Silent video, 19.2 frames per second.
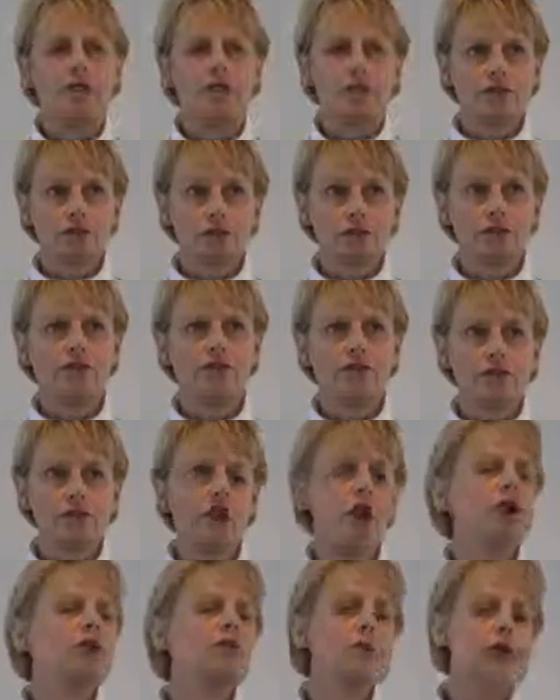the students'
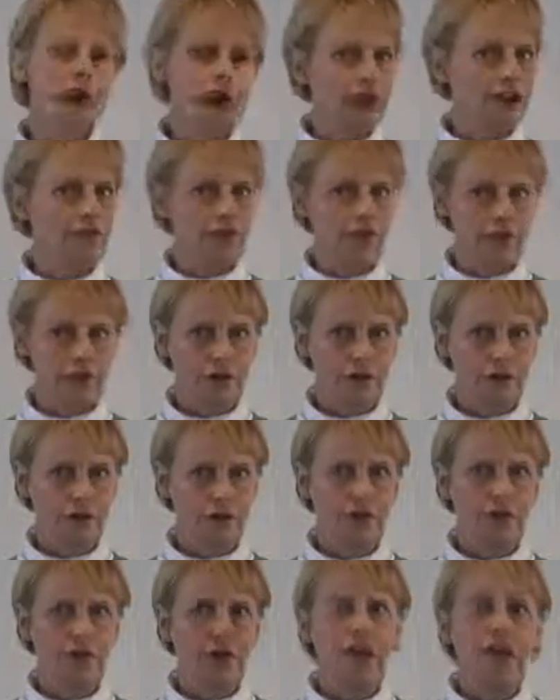own
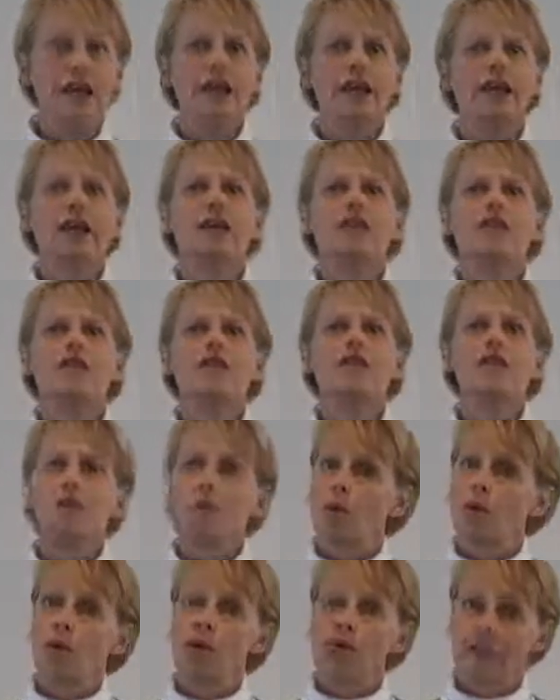efforts in the
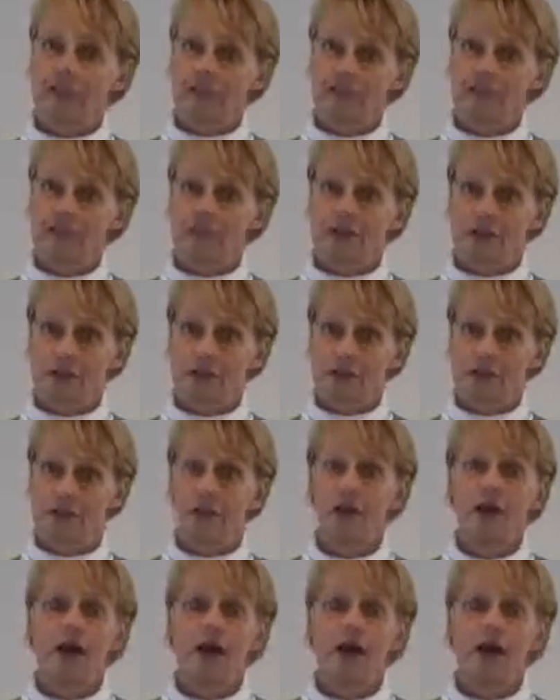work that they do.